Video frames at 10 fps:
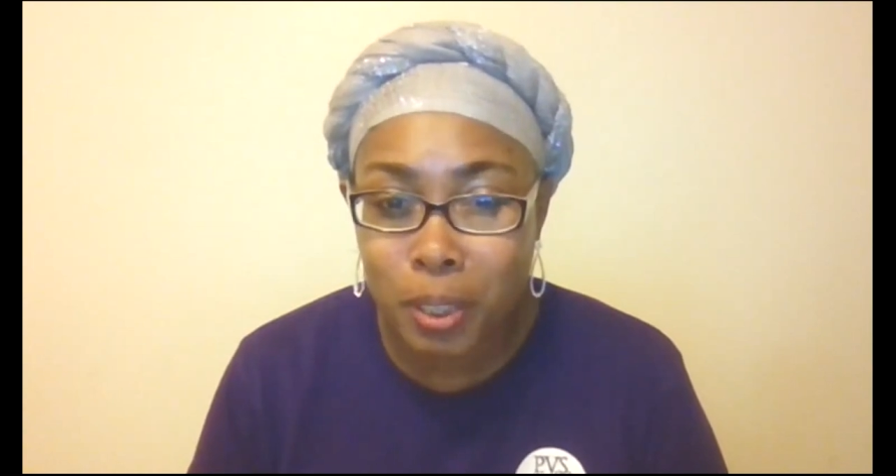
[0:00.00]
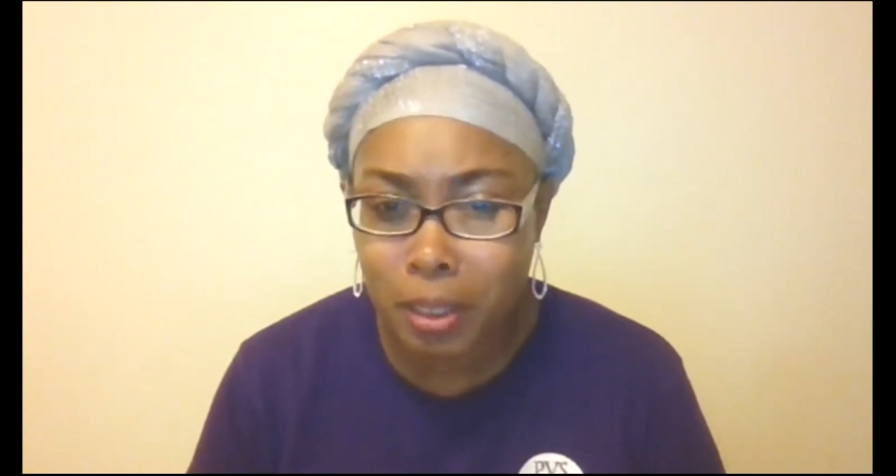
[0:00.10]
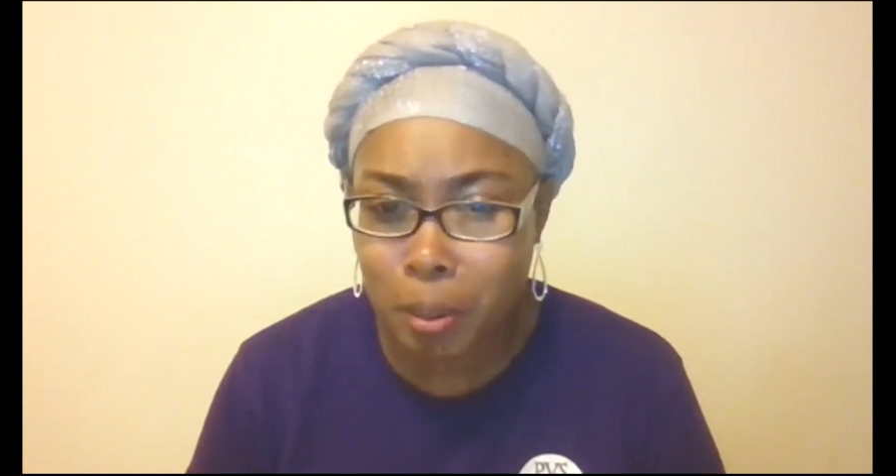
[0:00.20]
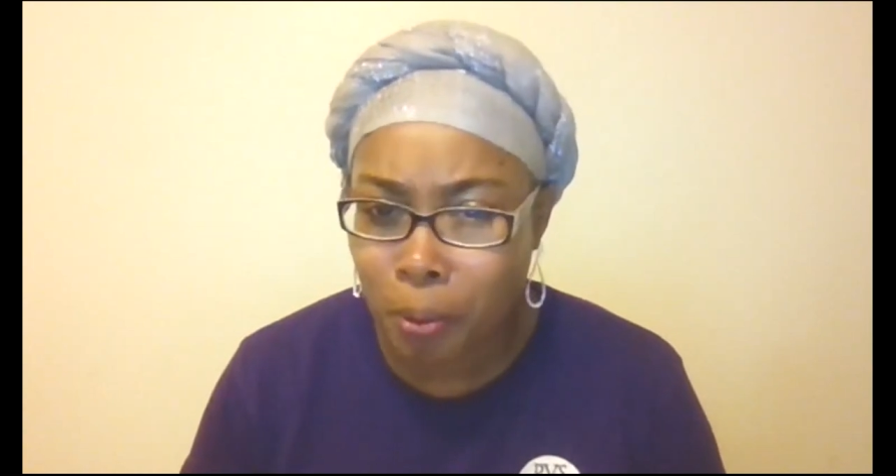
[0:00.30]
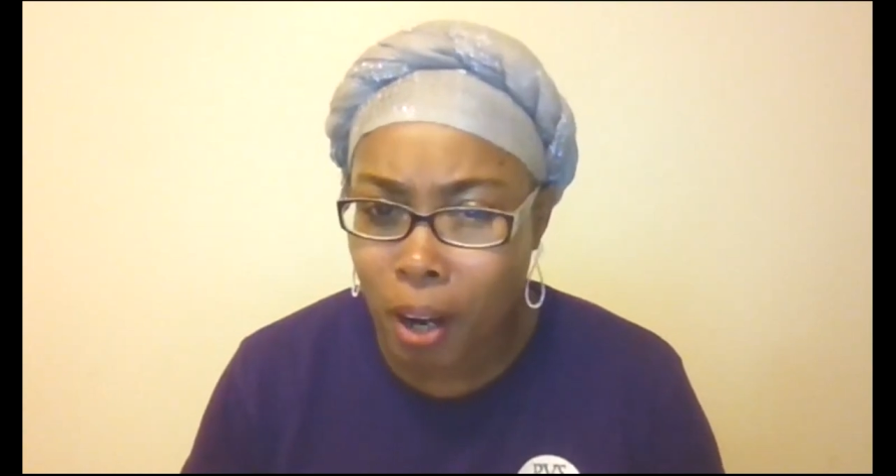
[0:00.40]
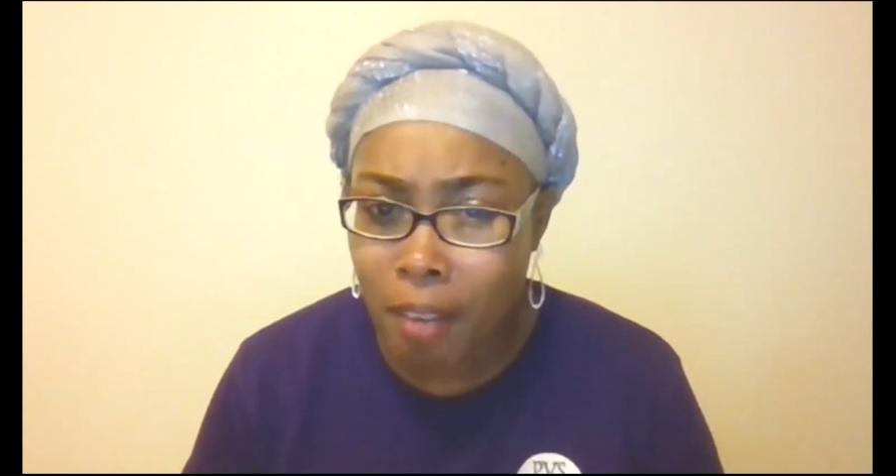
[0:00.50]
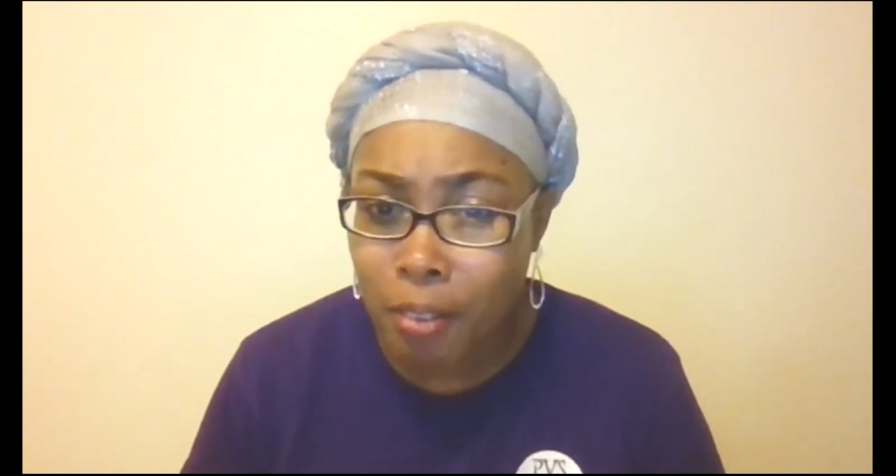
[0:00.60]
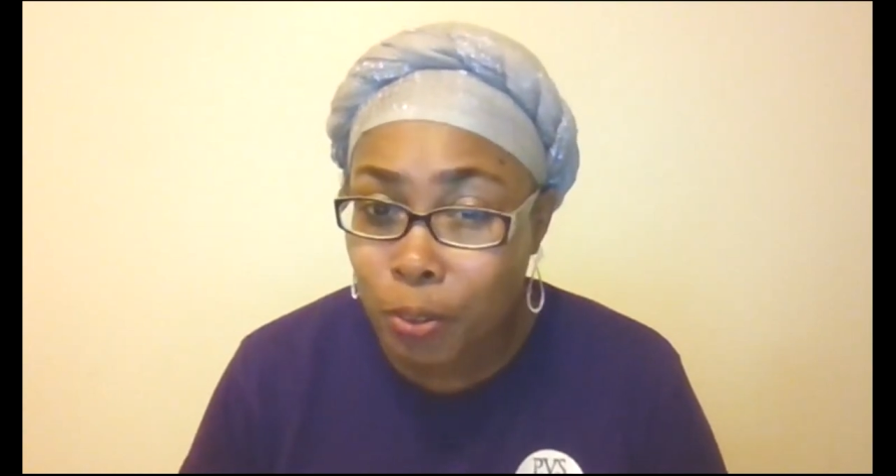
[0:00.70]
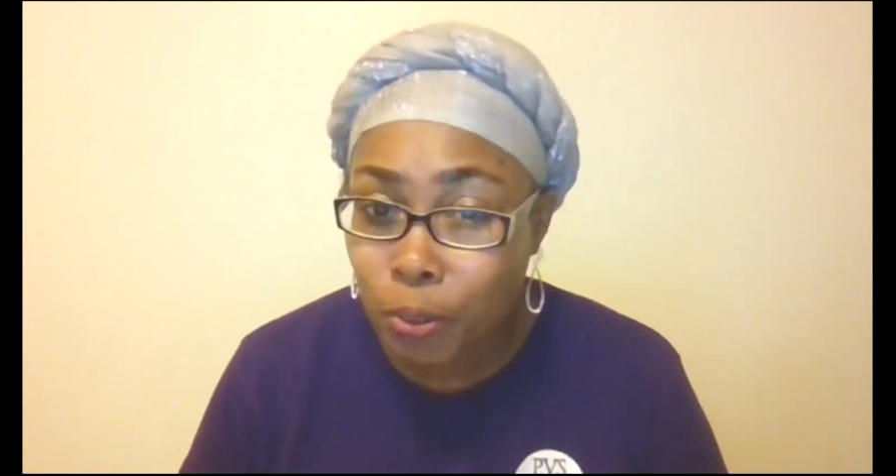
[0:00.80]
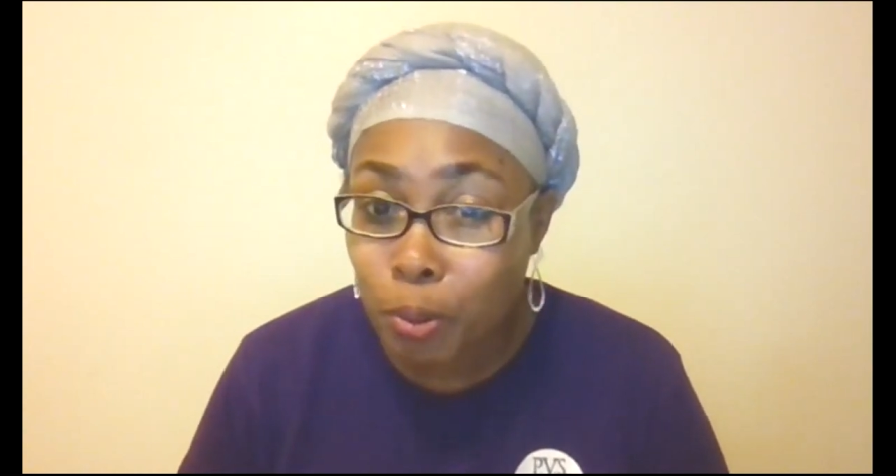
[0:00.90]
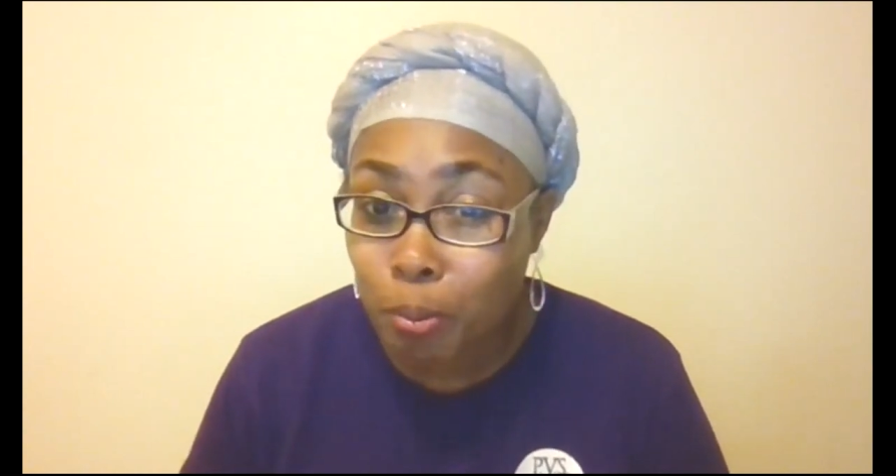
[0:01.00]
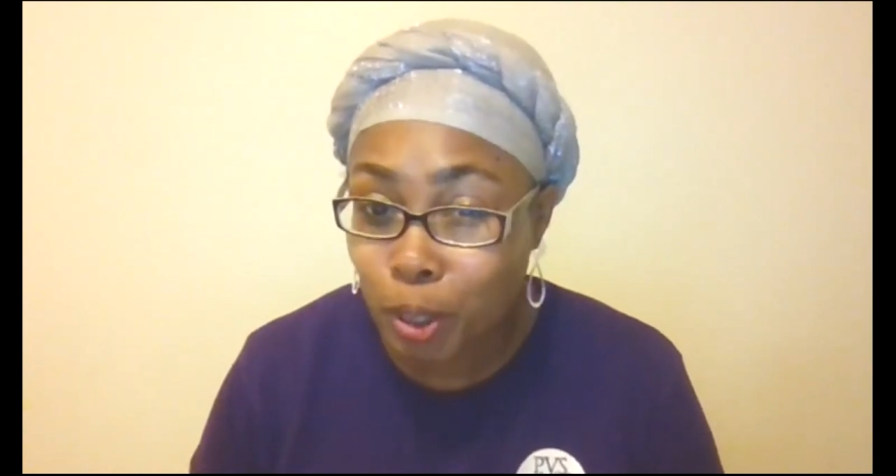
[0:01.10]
It's a private group,